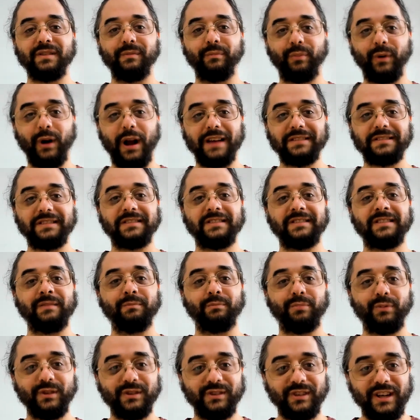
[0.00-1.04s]
some processes
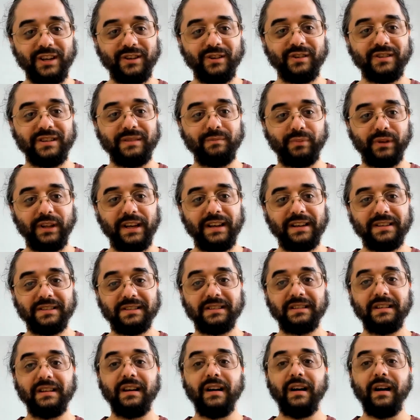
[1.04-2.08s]
and procedures in
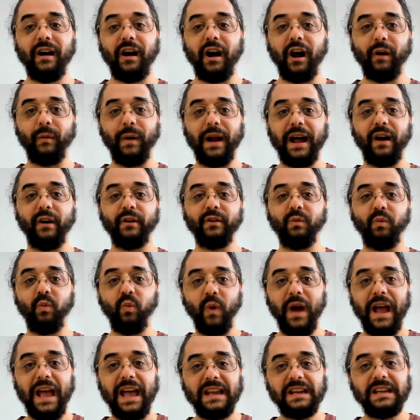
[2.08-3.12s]
place around
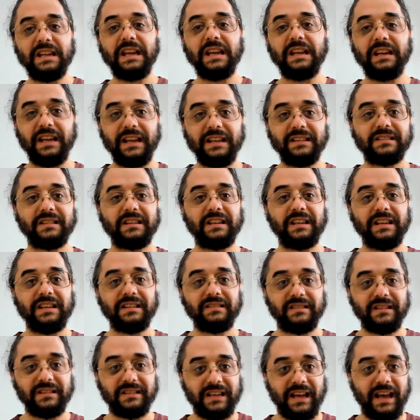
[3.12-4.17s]
when an incident
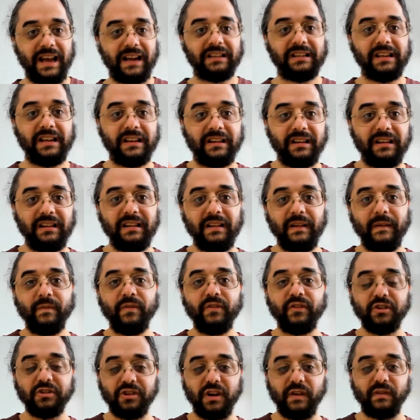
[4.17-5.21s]
is detected.
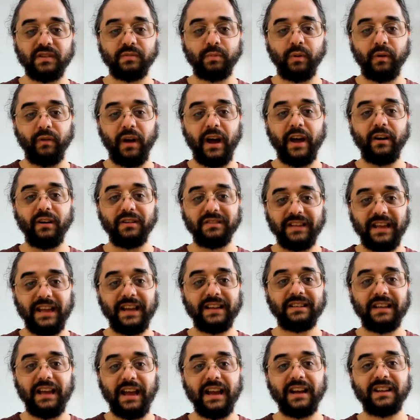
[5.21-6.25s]
The service provider
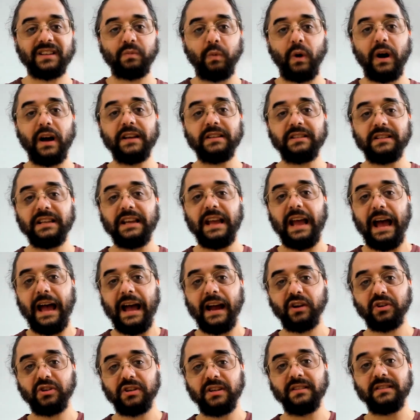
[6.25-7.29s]
takes XYZ
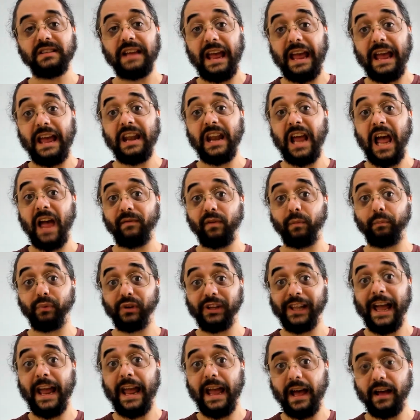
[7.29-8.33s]
actions and have a
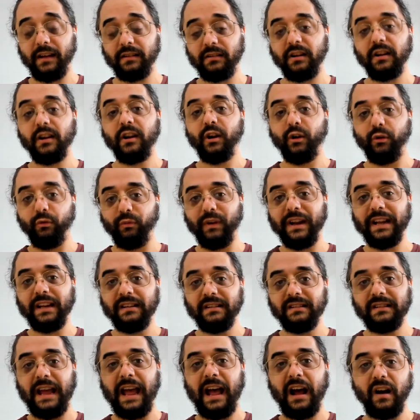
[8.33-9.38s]
plan
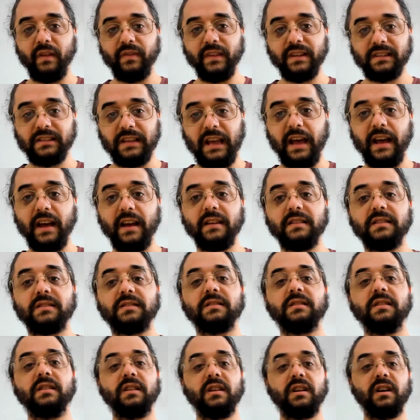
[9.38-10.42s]
written down that
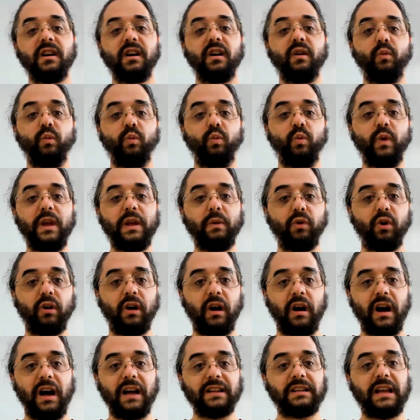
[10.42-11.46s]
says, we will
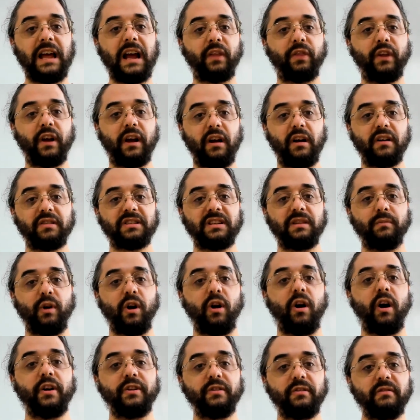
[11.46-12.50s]
contact the
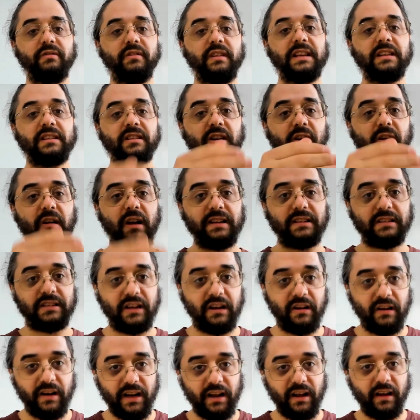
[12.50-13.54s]
customer under these
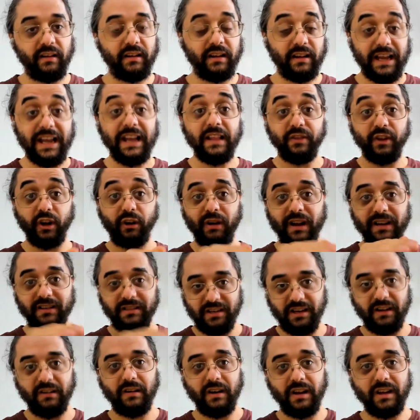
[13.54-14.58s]
criteria. The
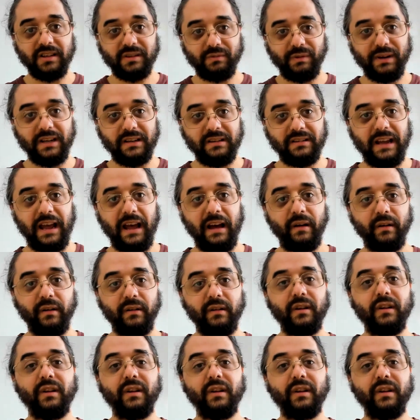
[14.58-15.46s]
criteria is written down.